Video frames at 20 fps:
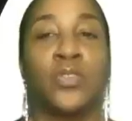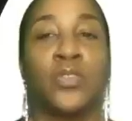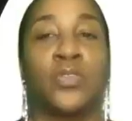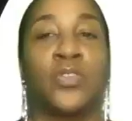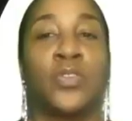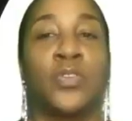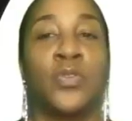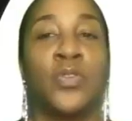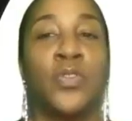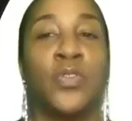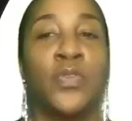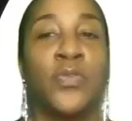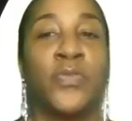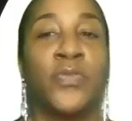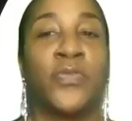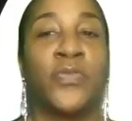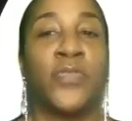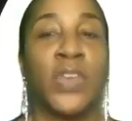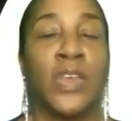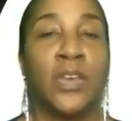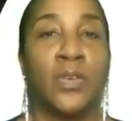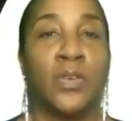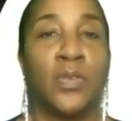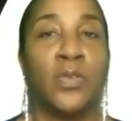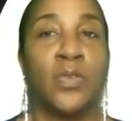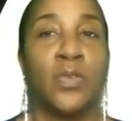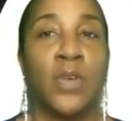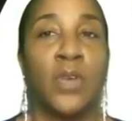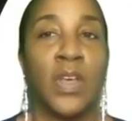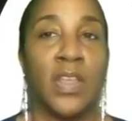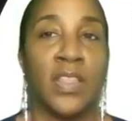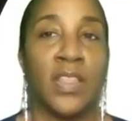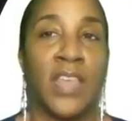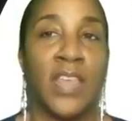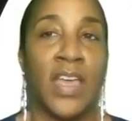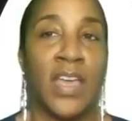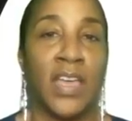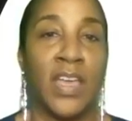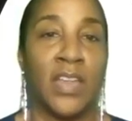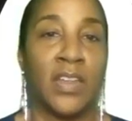do you feel
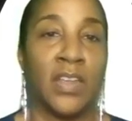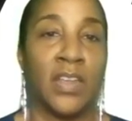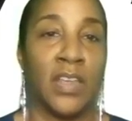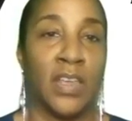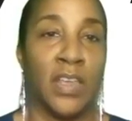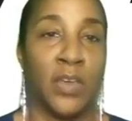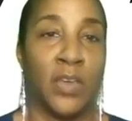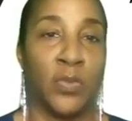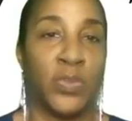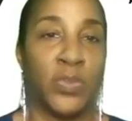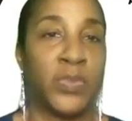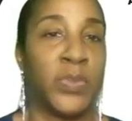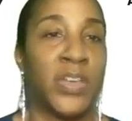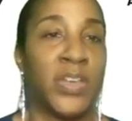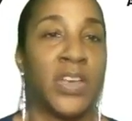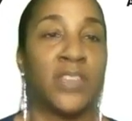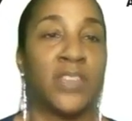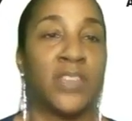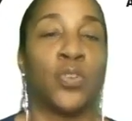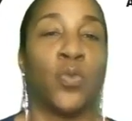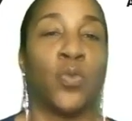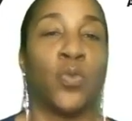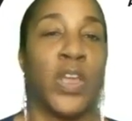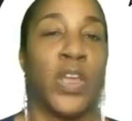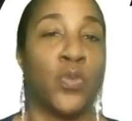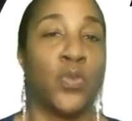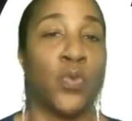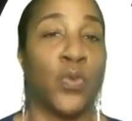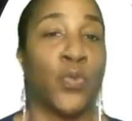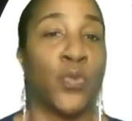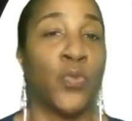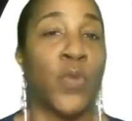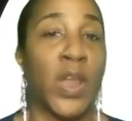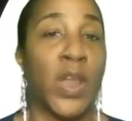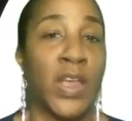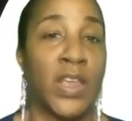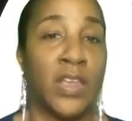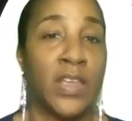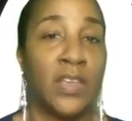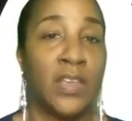that it was because of the way you were
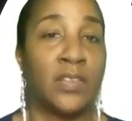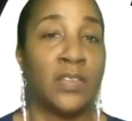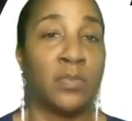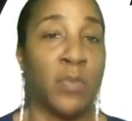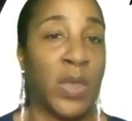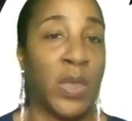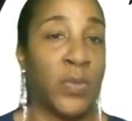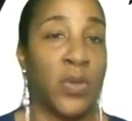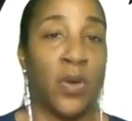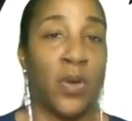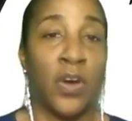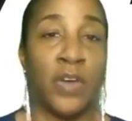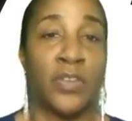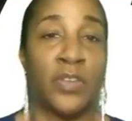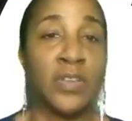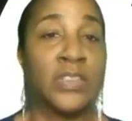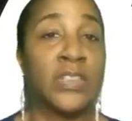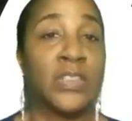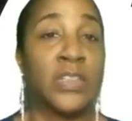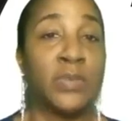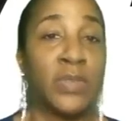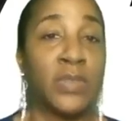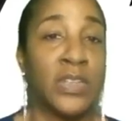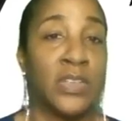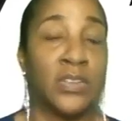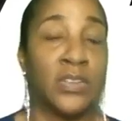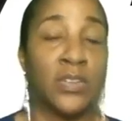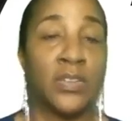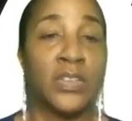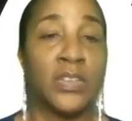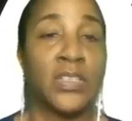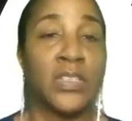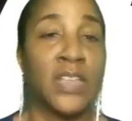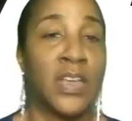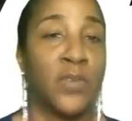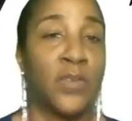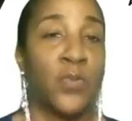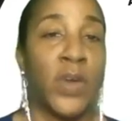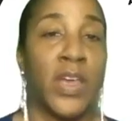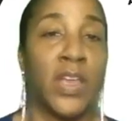raised? Maybe all your siblings are the
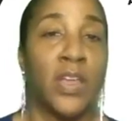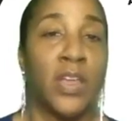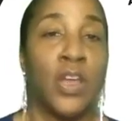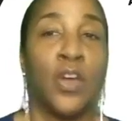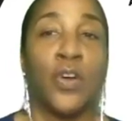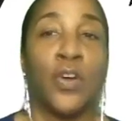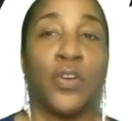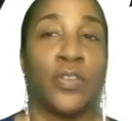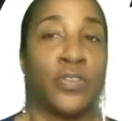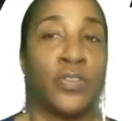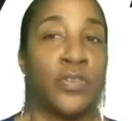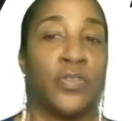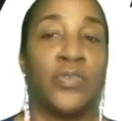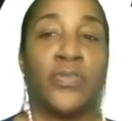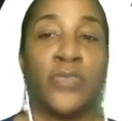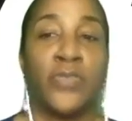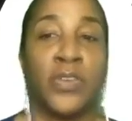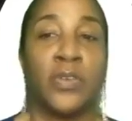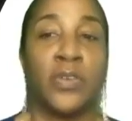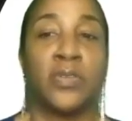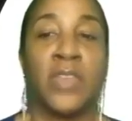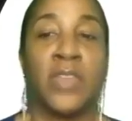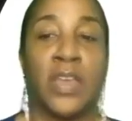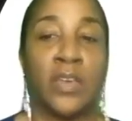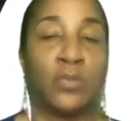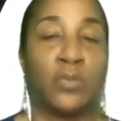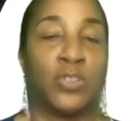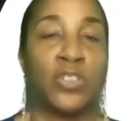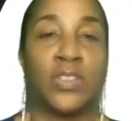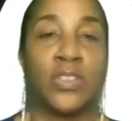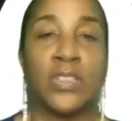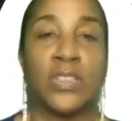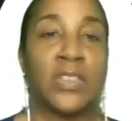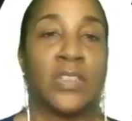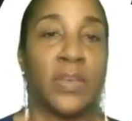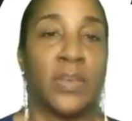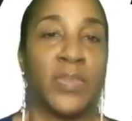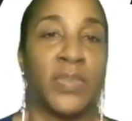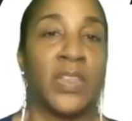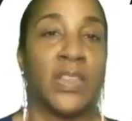same way, or do you feel that it was just
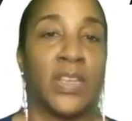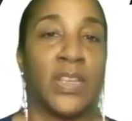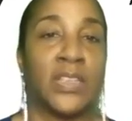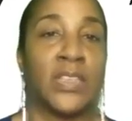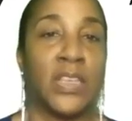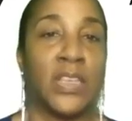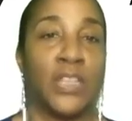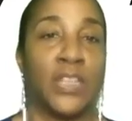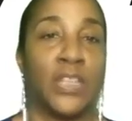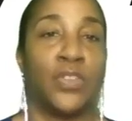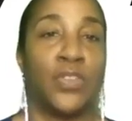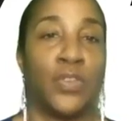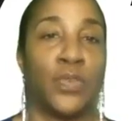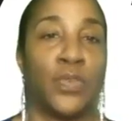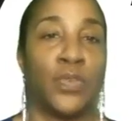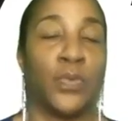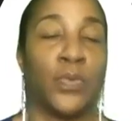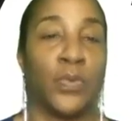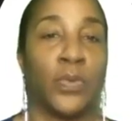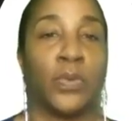something that's in you?